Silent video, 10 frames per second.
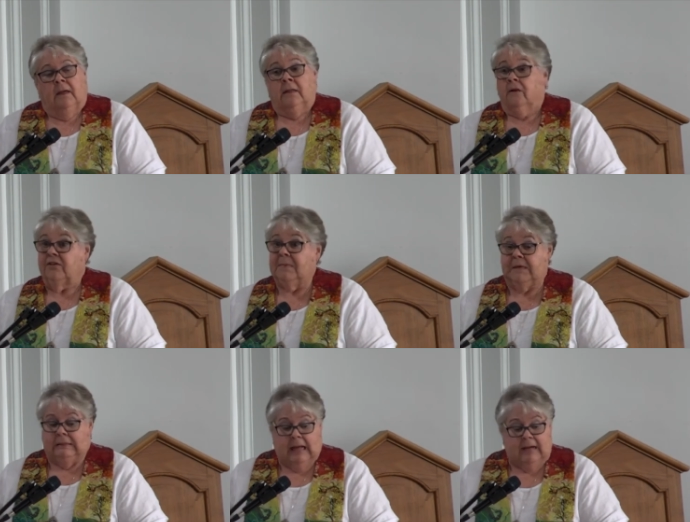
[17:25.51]
There's been a
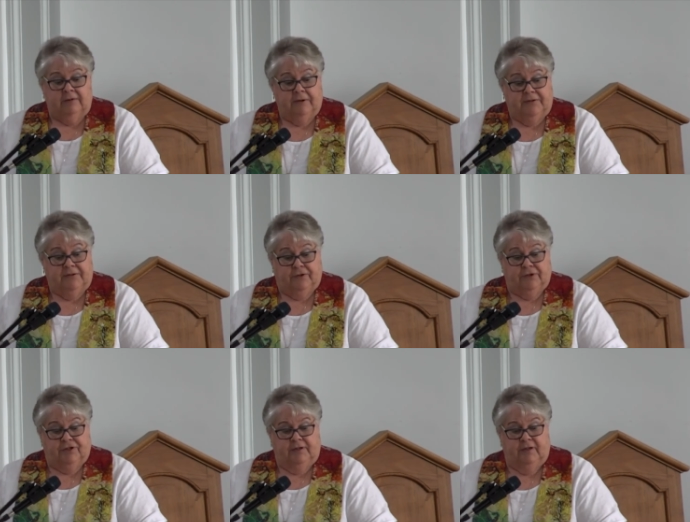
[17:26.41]
lot of
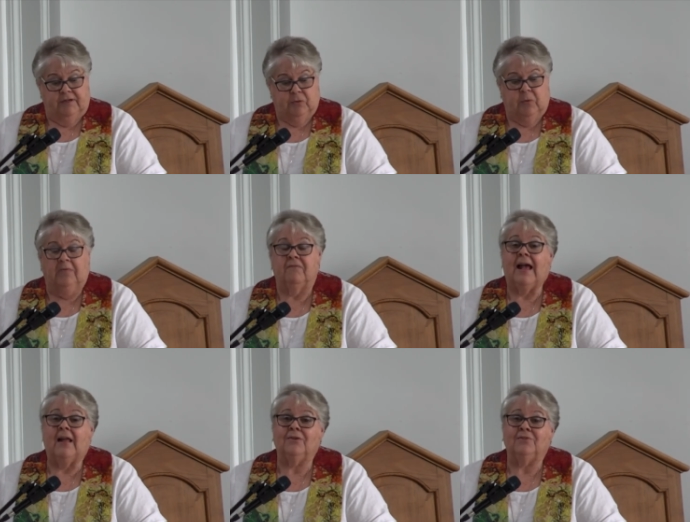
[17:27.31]
research into where
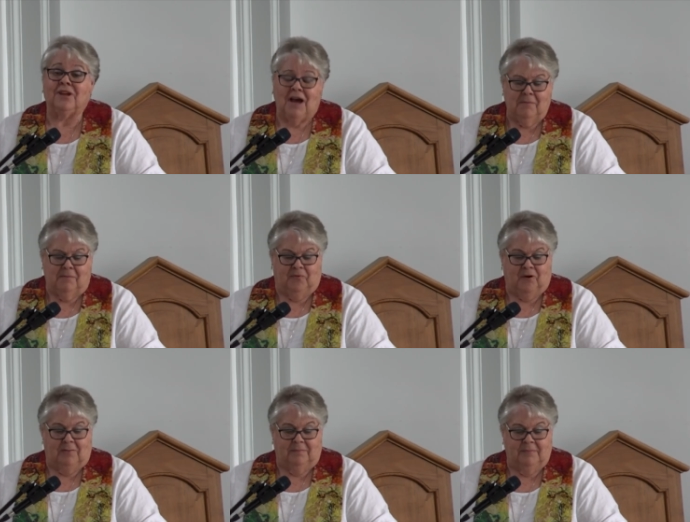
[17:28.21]
values come
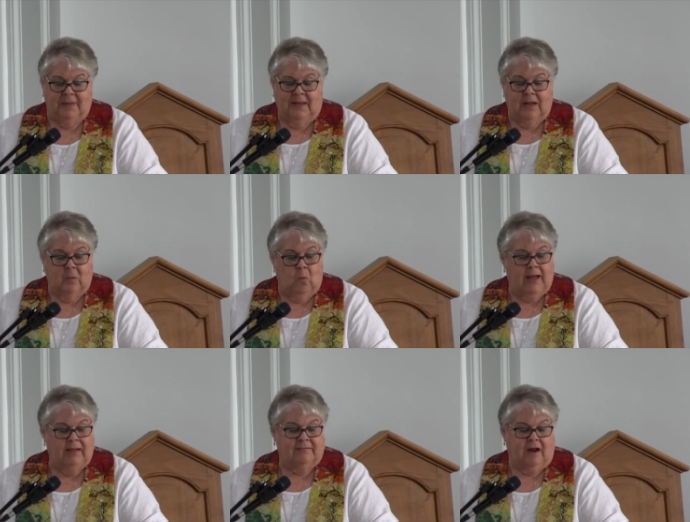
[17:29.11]
from and
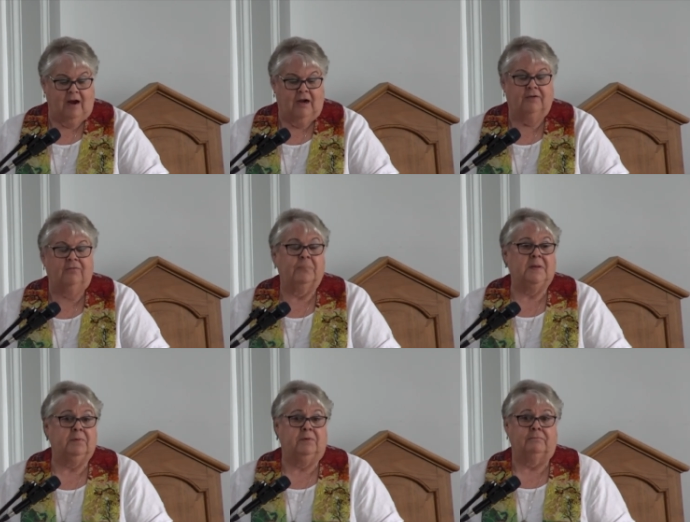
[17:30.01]
why it's hard for
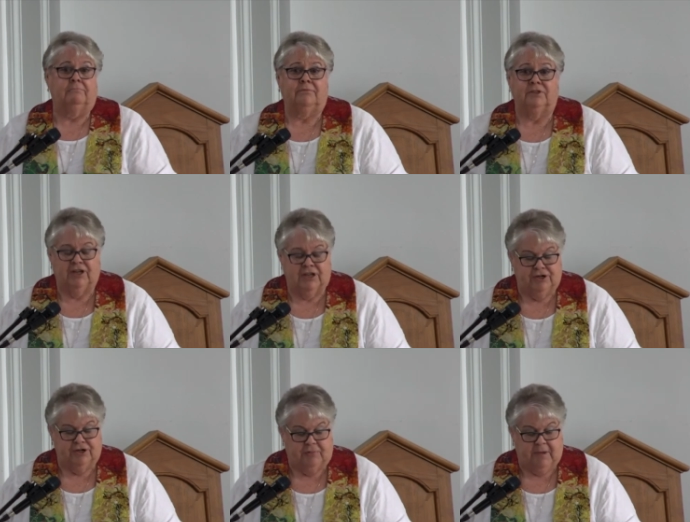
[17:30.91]
people to
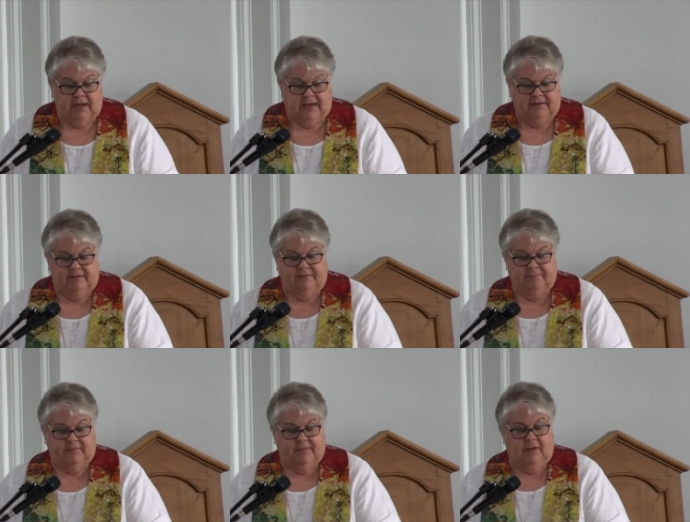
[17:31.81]
change their minds.
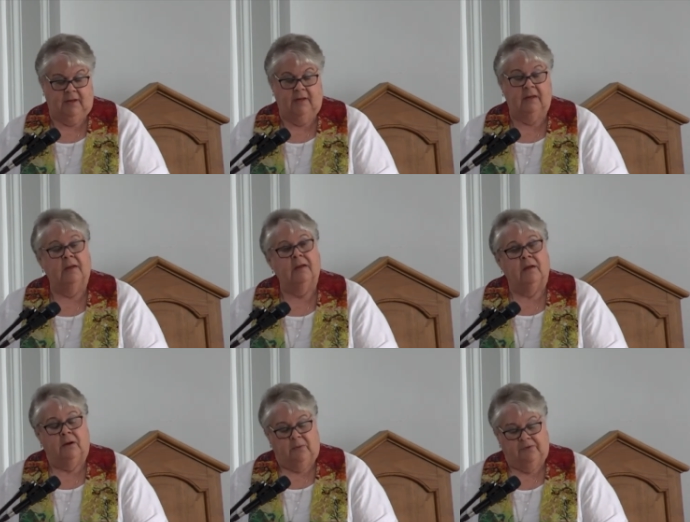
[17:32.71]

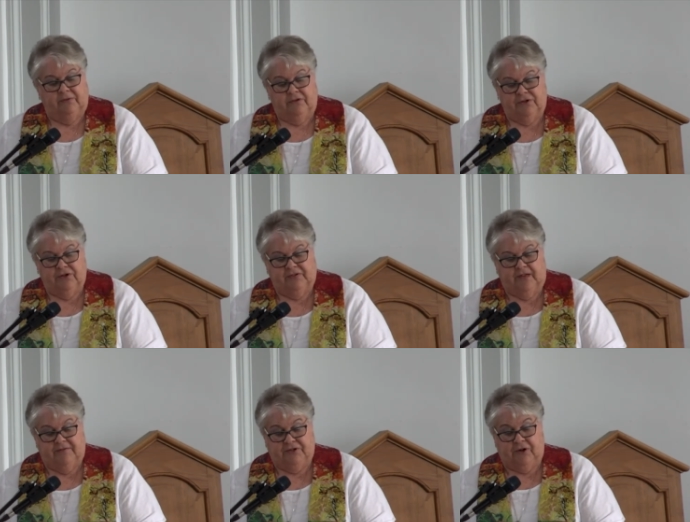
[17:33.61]
Researchers
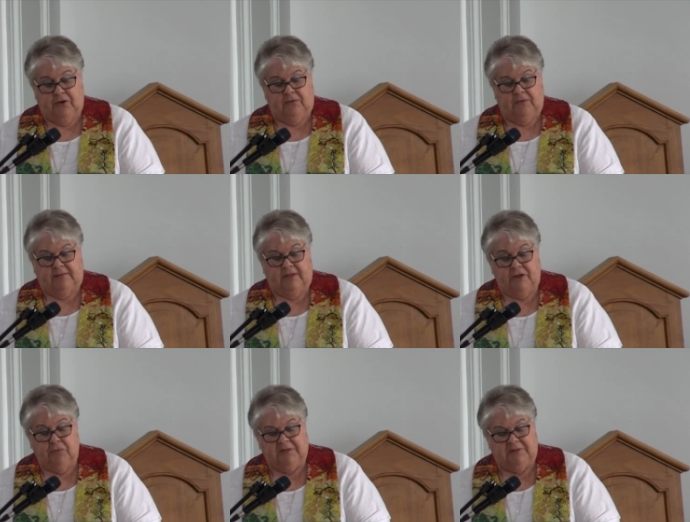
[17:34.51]
have shown that the
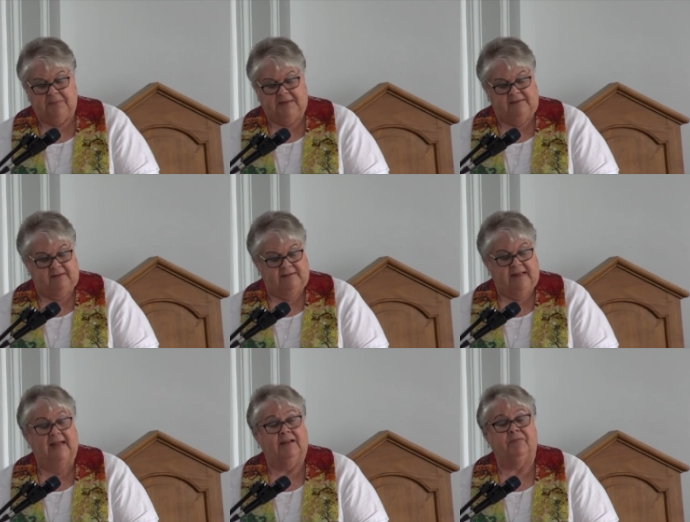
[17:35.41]
human species
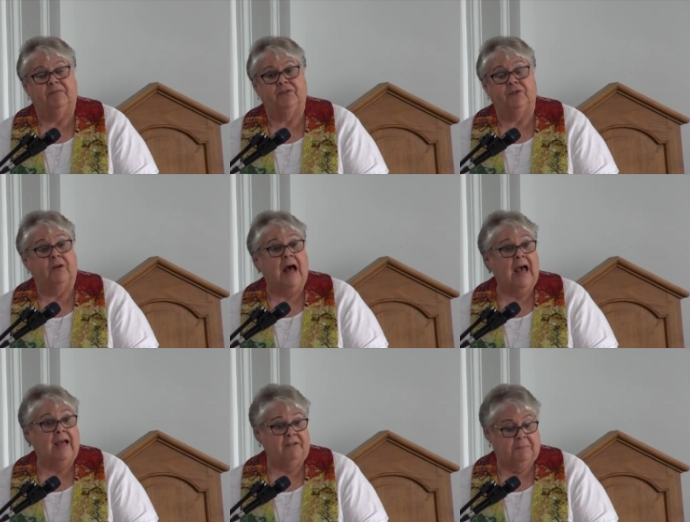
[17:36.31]
have
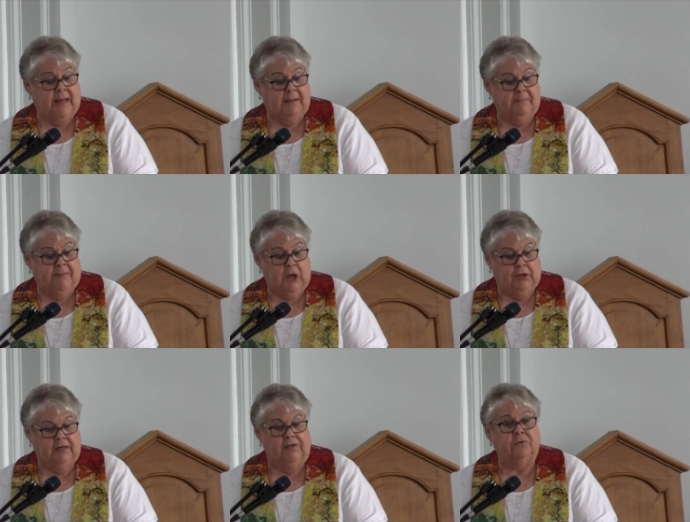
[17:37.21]
survived by
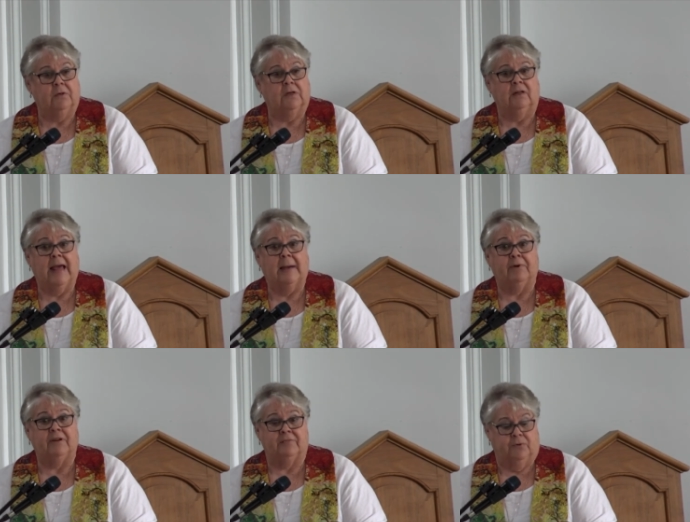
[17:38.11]
belonging to a
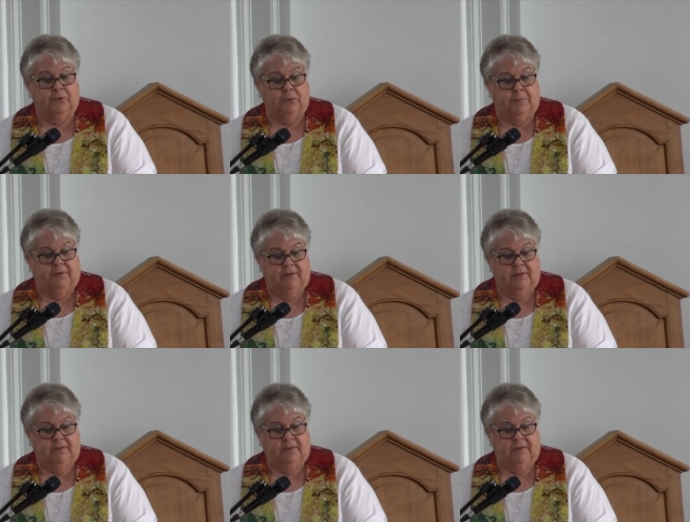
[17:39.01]
collaborative group,